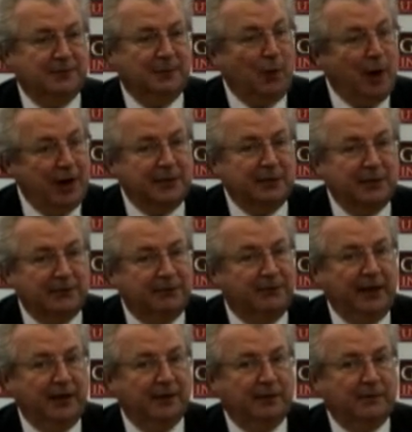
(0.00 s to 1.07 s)
Why did they
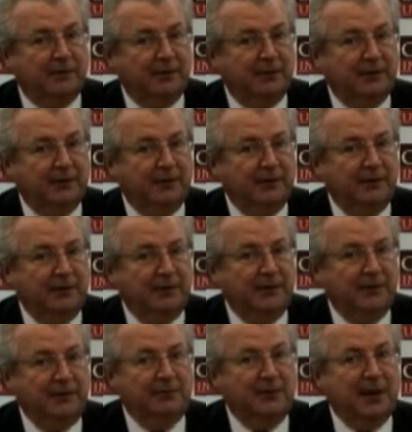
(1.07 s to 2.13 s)
fail?
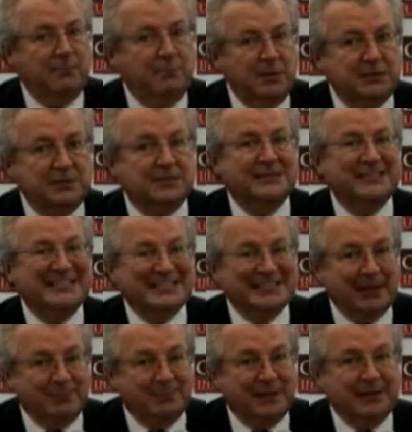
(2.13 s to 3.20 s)
They missed
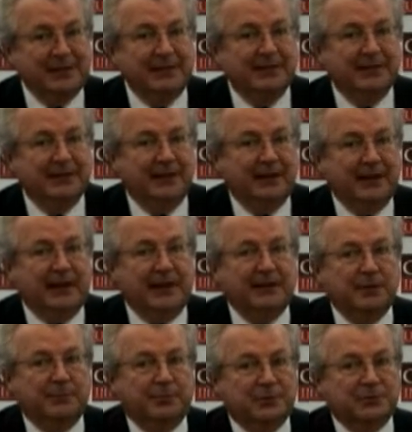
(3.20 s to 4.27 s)
something in
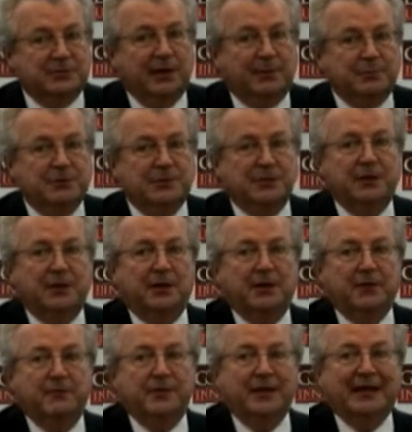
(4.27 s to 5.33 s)
the perception
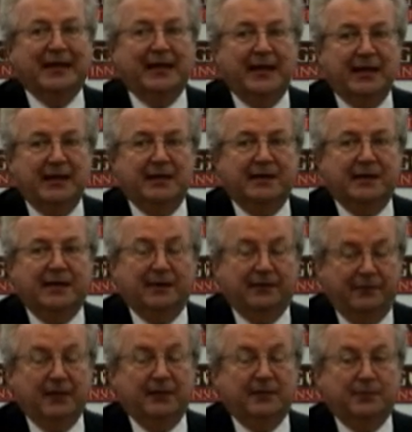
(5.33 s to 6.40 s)
of the
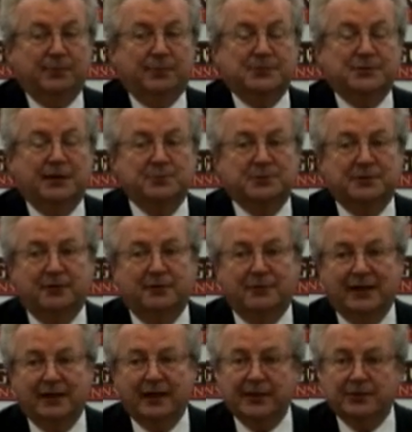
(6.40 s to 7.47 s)
candidate, in the perception of the
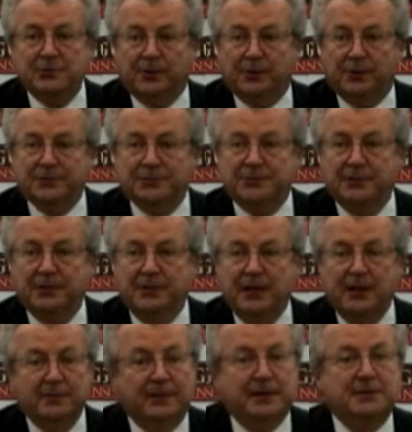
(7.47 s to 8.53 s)
electors.
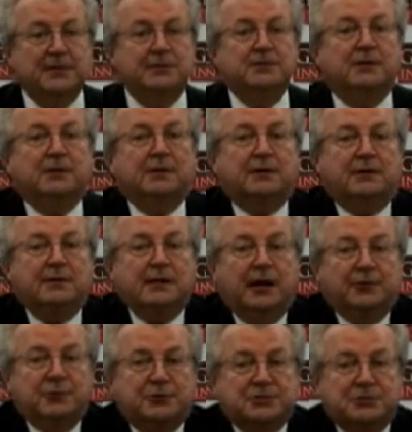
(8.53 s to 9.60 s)
They didn't
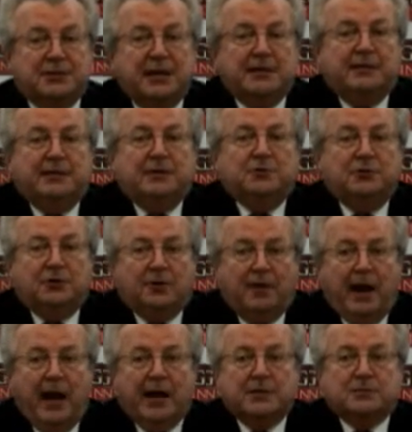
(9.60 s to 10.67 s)
understand, they didn't
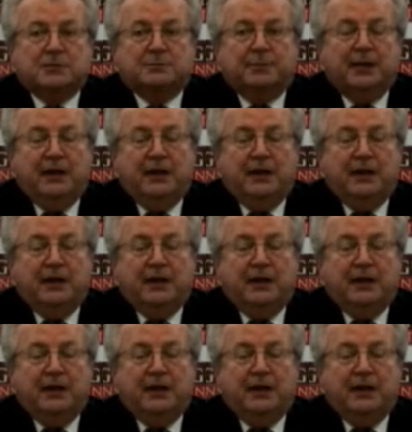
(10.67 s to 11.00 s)
grasp.